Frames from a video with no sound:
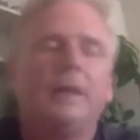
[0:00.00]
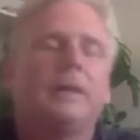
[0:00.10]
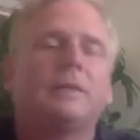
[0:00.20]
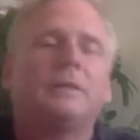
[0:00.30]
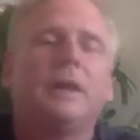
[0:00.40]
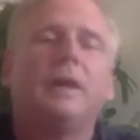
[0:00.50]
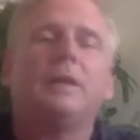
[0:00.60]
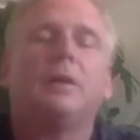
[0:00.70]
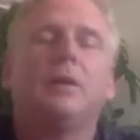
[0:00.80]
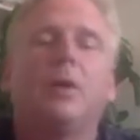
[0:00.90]

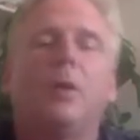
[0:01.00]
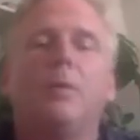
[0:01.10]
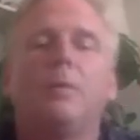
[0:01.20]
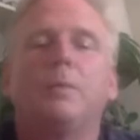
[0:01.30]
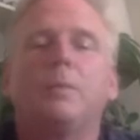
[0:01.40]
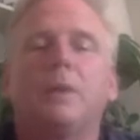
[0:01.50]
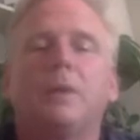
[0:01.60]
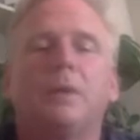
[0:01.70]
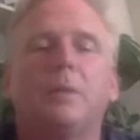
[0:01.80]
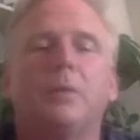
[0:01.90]
set, go. Round
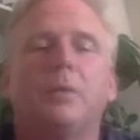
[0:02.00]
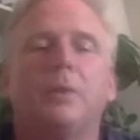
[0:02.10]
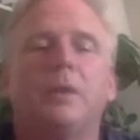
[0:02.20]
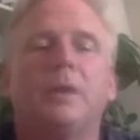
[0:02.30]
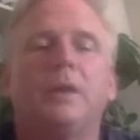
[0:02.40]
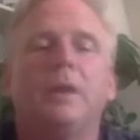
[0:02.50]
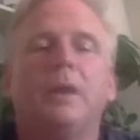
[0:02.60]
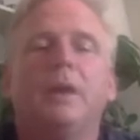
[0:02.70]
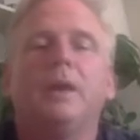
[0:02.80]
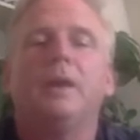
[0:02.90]
number 3.
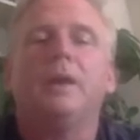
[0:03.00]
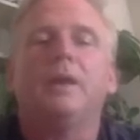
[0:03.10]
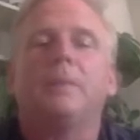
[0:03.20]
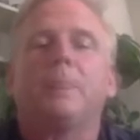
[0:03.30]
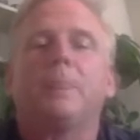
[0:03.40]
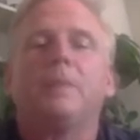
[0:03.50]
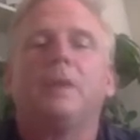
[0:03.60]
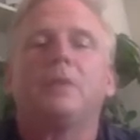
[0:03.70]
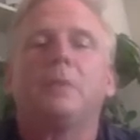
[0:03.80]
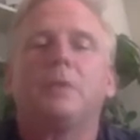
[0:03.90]

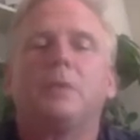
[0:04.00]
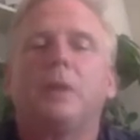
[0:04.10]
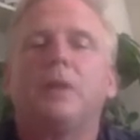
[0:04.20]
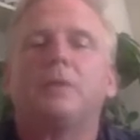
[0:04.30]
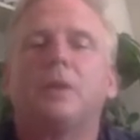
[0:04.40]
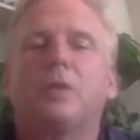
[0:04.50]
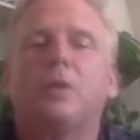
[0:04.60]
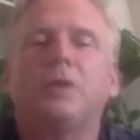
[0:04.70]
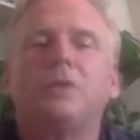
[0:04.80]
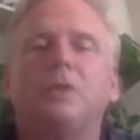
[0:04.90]
Now's when we try to start
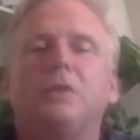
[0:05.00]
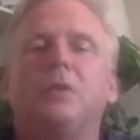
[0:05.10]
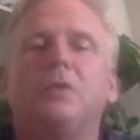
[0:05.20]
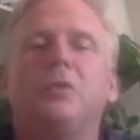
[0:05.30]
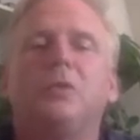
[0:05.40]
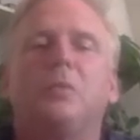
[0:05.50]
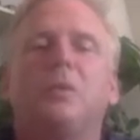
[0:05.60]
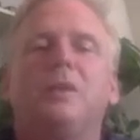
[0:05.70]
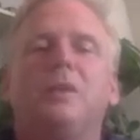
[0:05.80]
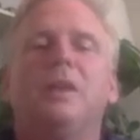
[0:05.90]
crunching. Don't do it.
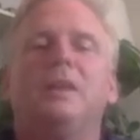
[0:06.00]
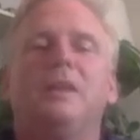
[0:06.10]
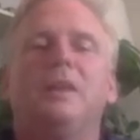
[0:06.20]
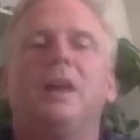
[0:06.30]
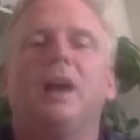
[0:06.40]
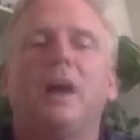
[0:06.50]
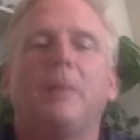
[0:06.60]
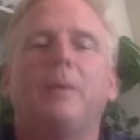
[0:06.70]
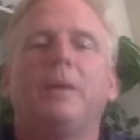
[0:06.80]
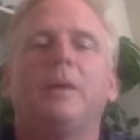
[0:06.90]
Bring that knee up.
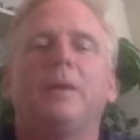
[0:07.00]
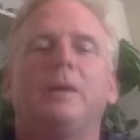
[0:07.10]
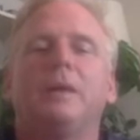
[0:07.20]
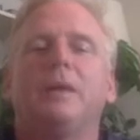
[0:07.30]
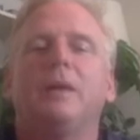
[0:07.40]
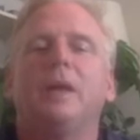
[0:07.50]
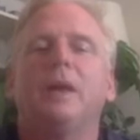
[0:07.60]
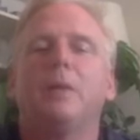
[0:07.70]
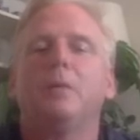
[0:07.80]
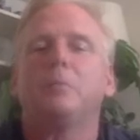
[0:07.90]

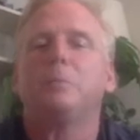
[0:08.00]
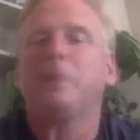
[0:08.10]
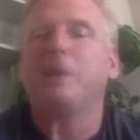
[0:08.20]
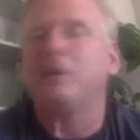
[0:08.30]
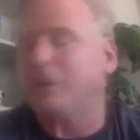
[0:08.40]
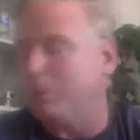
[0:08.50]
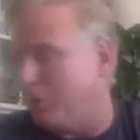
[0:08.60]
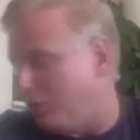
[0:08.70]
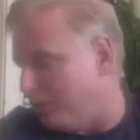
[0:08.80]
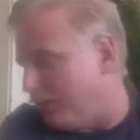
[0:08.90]
Elbows barely
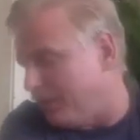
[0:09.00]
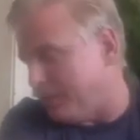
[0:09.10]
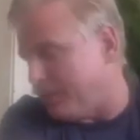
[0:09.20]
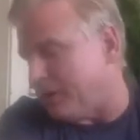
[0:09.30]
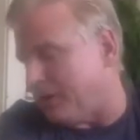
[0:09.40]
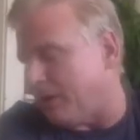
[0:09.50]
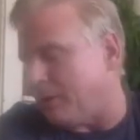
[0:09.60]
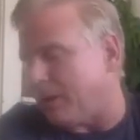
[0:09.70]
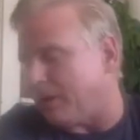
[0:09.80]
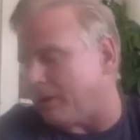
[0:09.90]
move. It's all
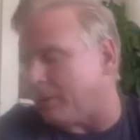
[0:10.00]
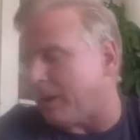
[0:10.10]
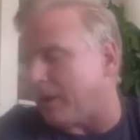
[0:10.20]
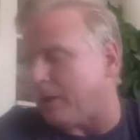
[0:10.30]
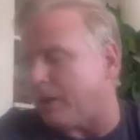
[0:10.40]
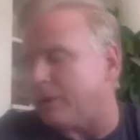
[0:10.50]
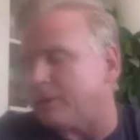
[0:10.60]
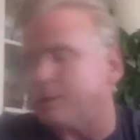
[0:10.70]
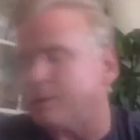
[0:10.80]
about the powerhouse.